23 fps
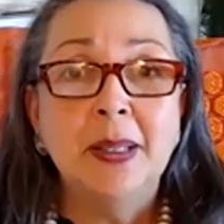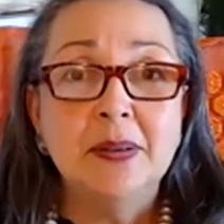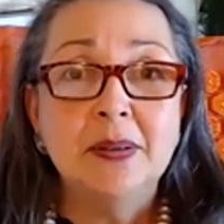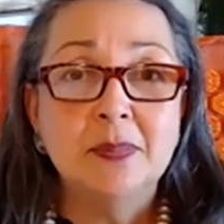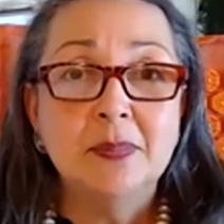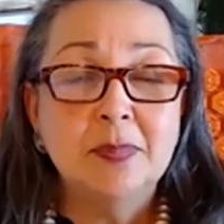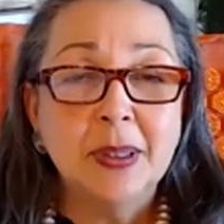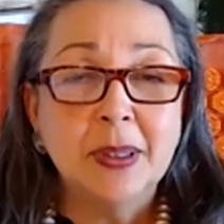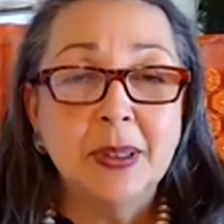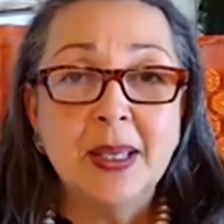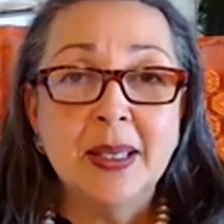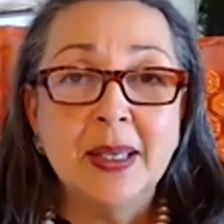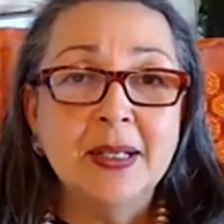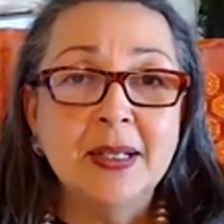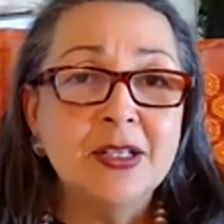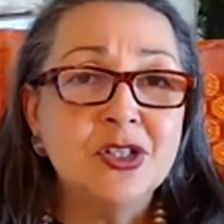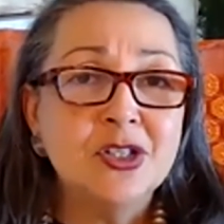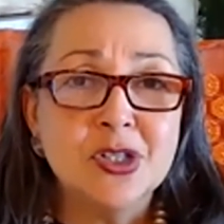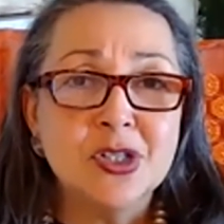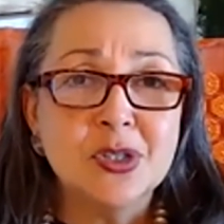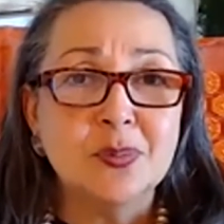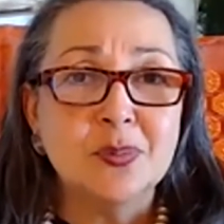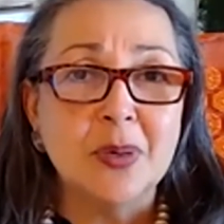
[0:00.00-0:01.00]
but
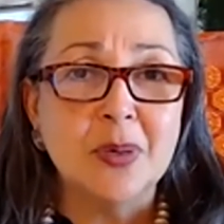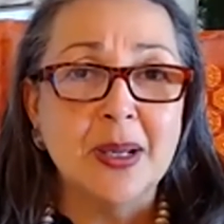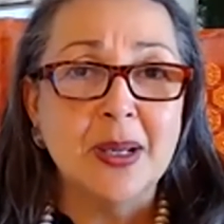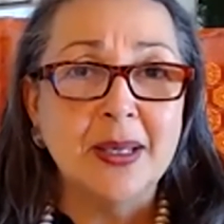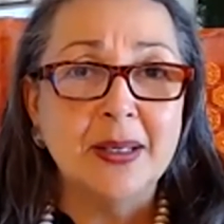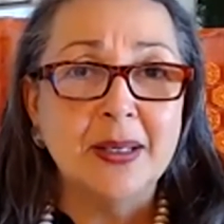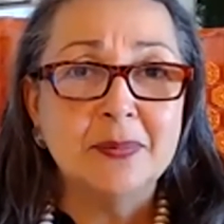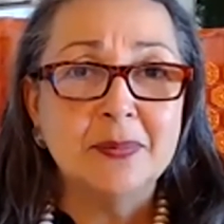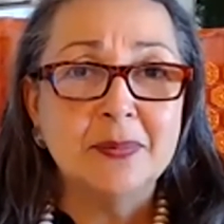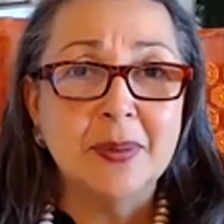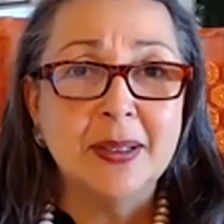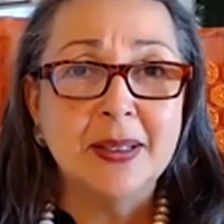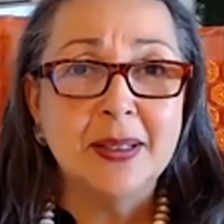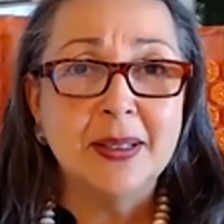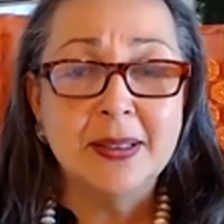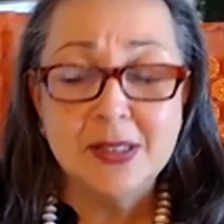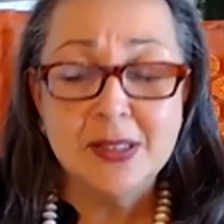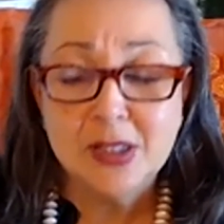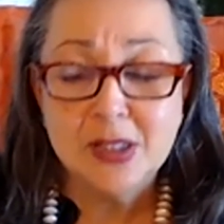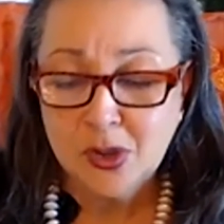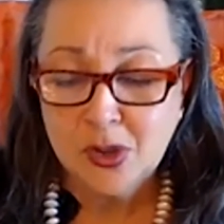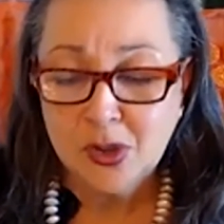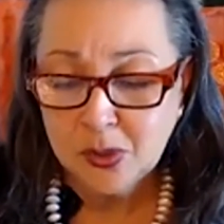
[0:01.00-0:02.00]
kind of just
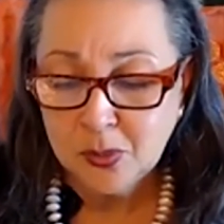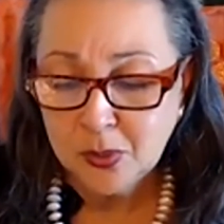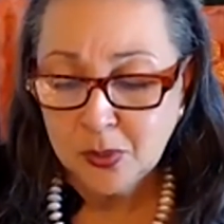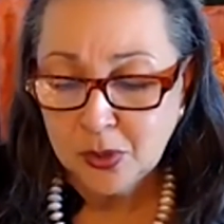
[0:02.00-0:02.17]
right?